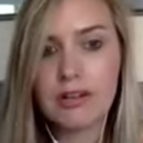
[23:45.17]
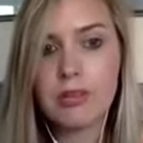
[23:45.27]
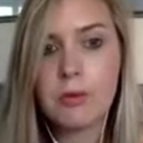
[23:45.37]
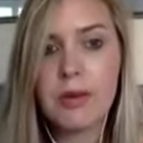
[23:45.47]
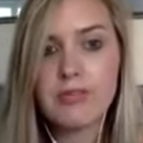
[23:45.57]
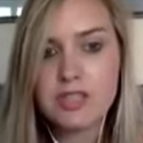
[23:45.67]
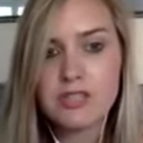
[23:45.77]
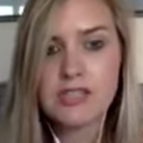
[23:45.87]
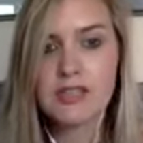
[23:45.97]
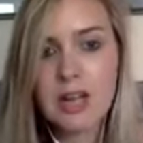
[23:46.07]
if the wave
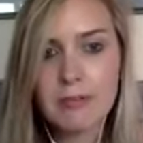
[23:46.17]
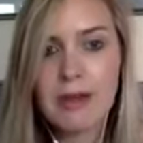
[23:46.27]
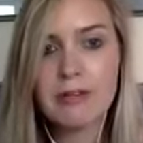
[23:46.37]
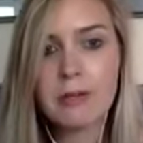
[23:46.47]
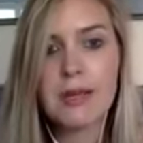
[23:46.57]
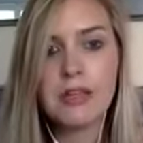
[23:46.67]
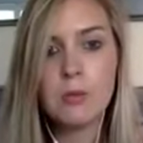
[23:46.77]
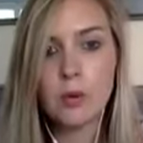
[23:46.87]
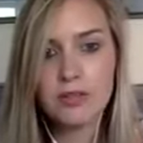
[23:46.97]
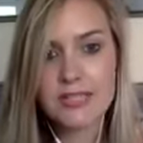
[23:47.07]
just doesn't come out the way
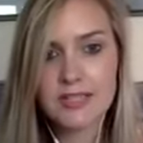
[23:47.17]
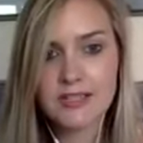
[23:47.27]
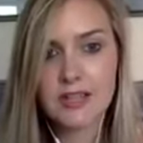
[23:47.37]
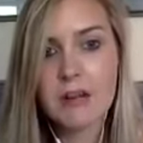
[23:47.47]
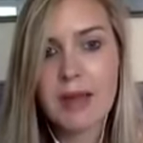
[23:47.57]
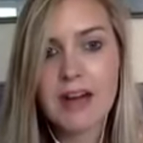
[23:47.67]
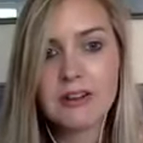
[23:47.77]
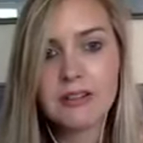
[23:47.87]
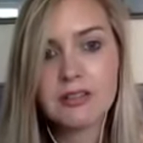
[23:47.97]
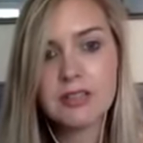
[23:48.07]
you want it to come out,